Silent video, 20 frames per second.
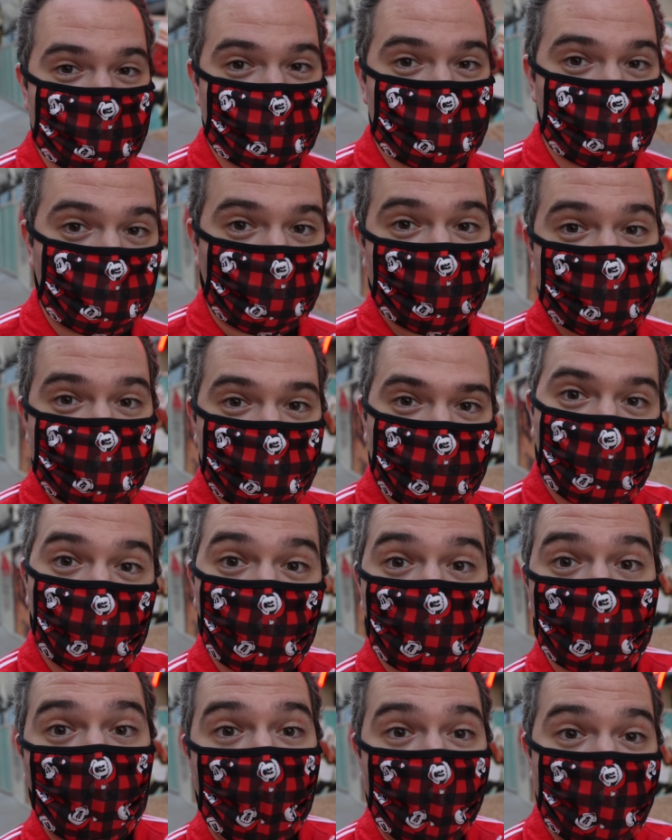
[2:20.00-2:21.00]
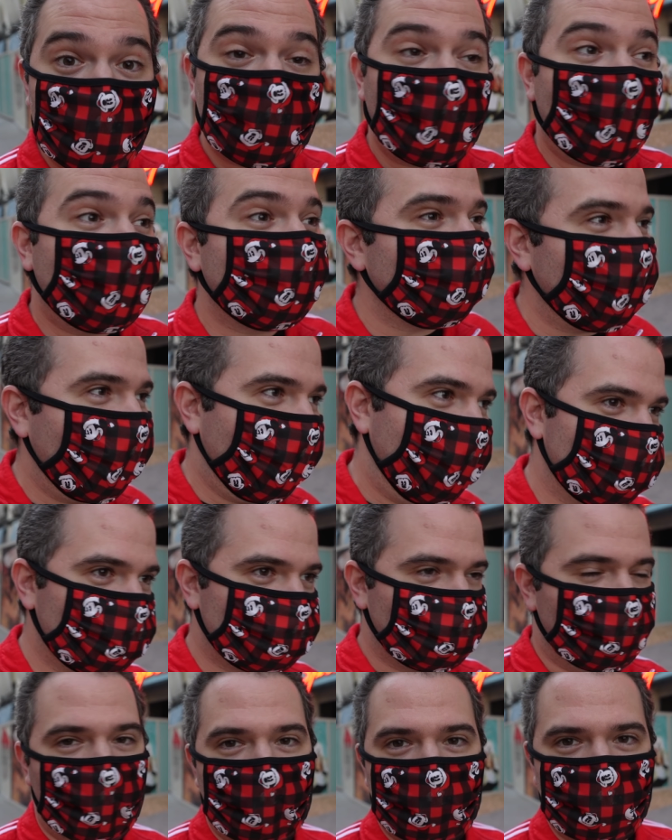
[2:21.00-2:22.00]
Splitsville right by the
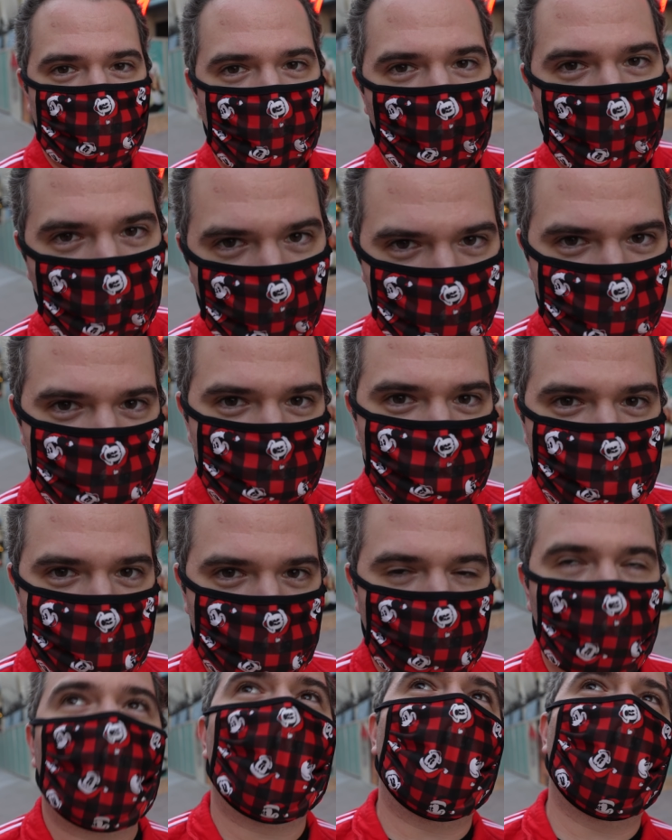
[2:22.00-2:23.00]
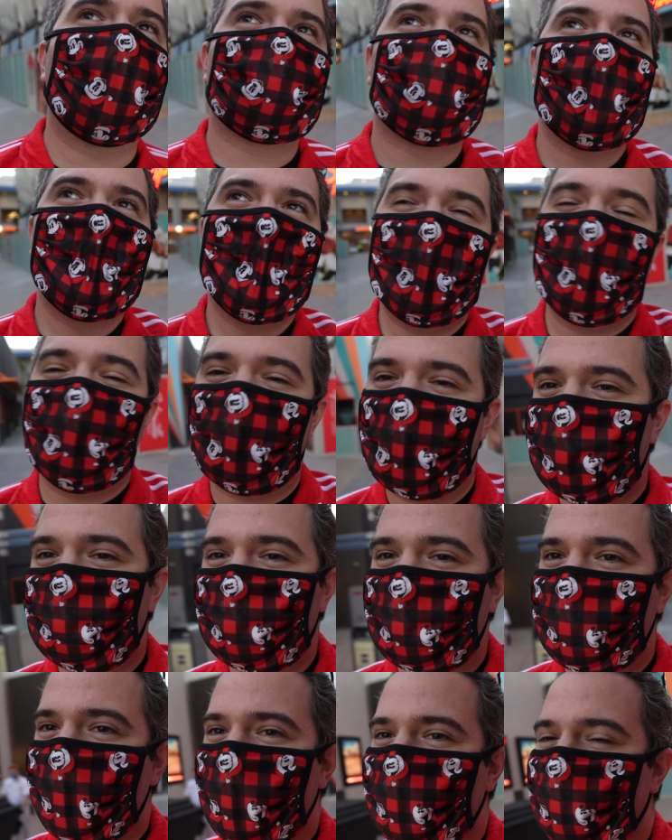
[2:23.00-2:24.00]
exit of the Orange Garage. If you
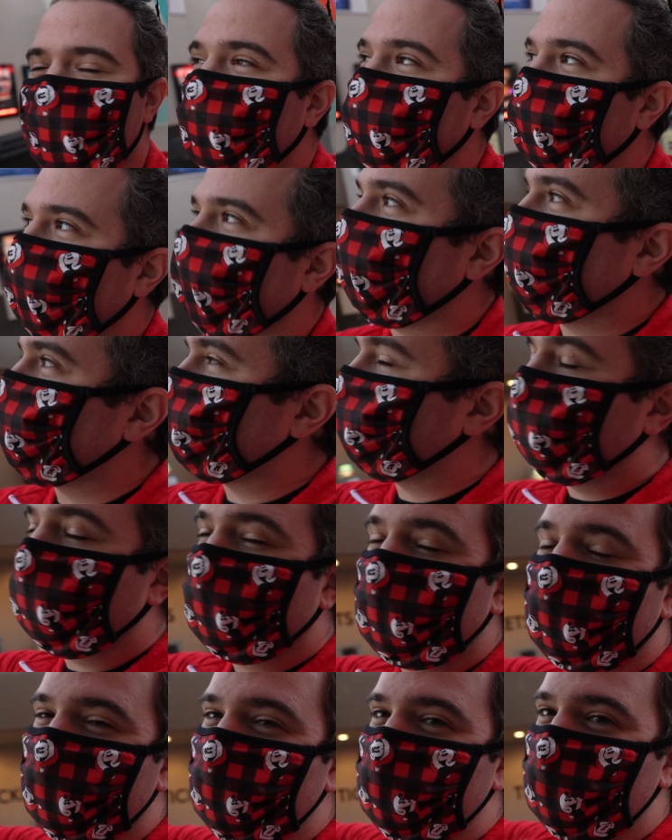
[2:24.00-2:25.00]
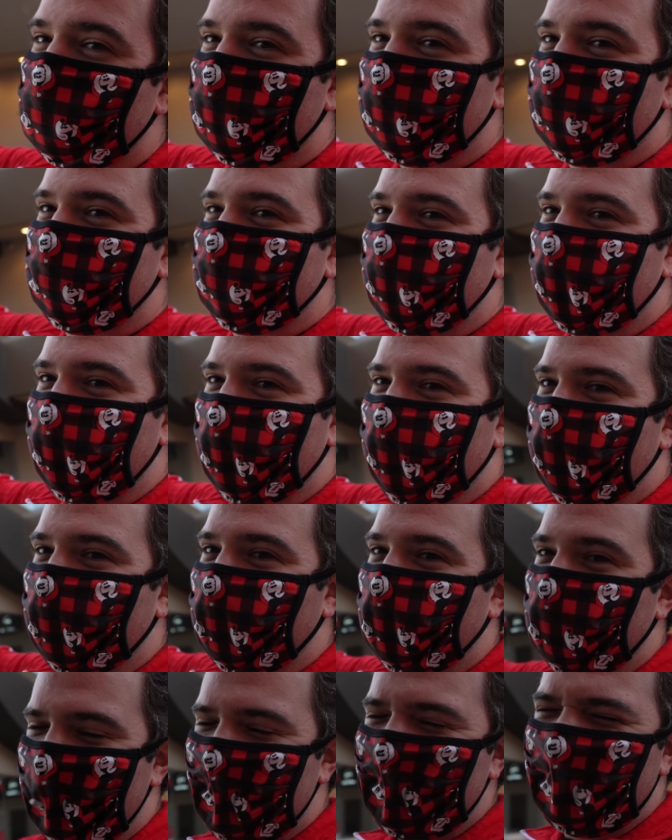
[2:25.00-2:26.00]
see the large balloon in the
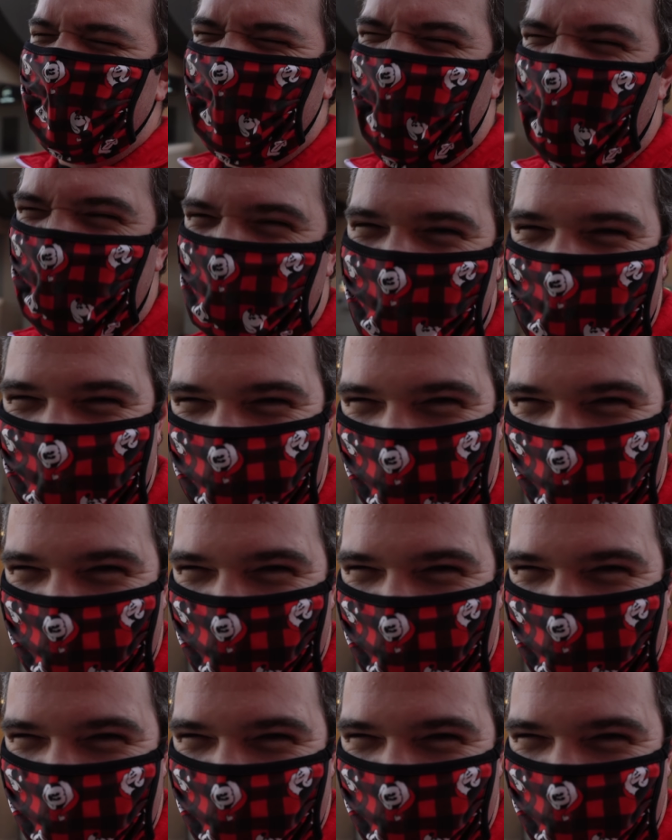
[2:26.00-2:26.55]
air, you know you're